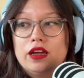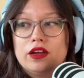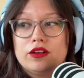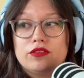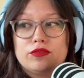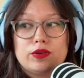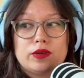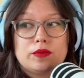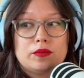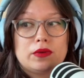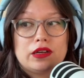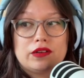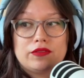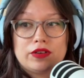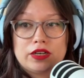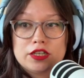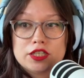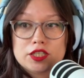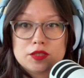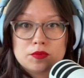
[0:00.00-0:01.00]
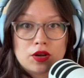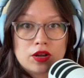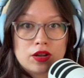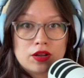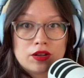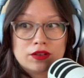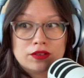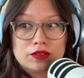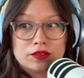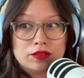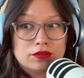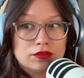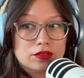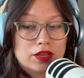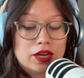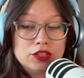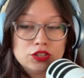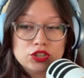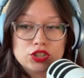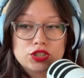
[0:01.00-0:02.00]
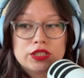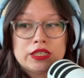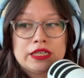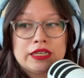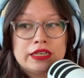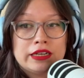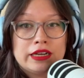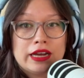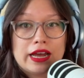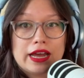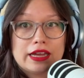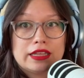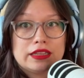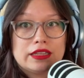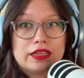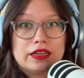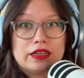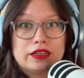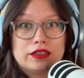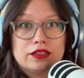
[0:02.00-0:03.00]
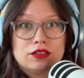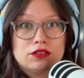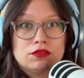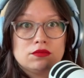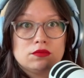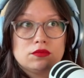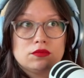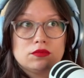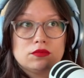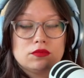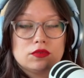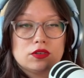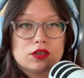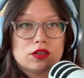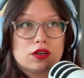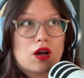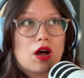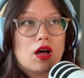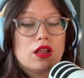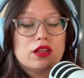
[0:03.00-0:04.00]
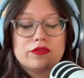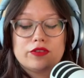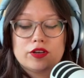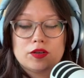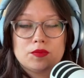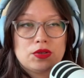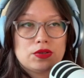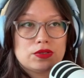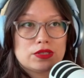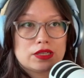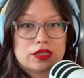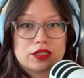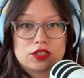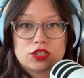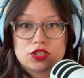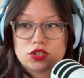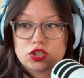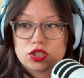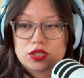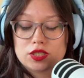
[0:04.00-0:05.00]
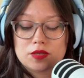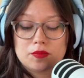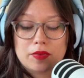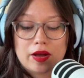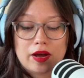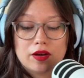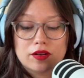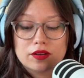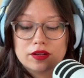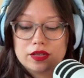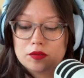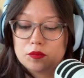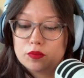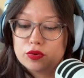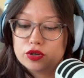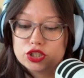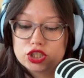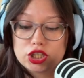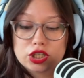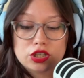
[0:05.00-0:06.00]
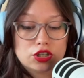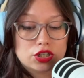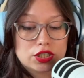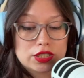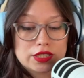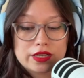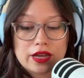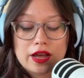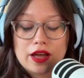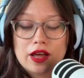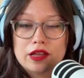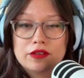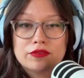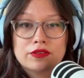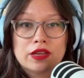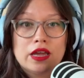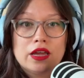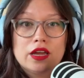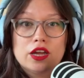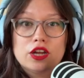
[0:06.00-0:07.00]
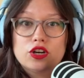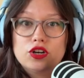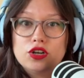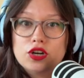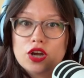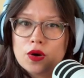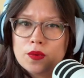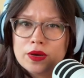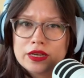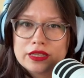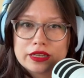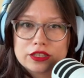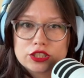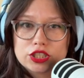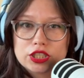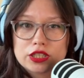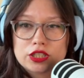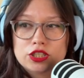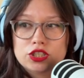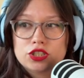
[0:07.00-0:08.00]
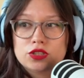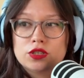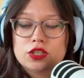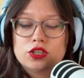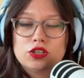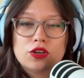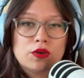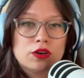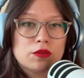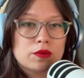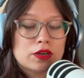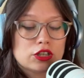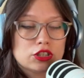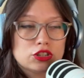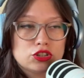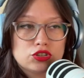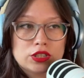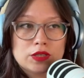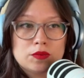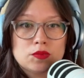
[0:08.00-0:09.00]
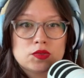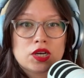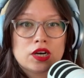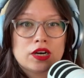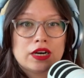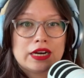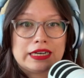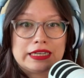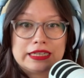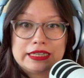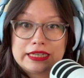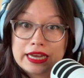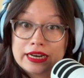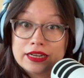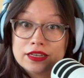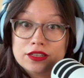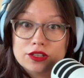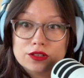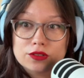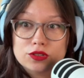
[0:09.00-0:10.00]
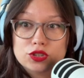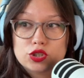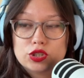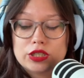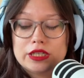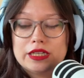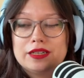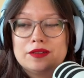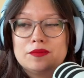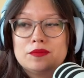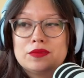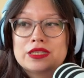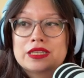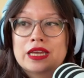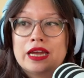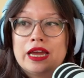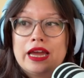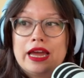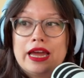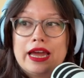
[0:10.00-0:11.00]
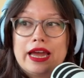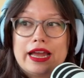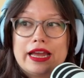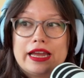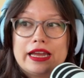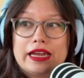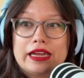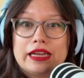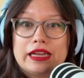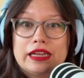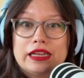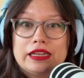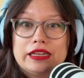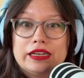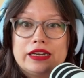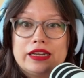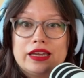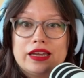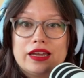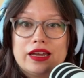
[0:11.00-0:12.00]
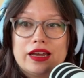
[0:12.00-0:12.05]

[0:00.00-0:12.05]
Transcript: from a very small country, and then all of her music is just about like pushing herself, knowing that she can do it, knowing what her dreams are and getting those dreams. And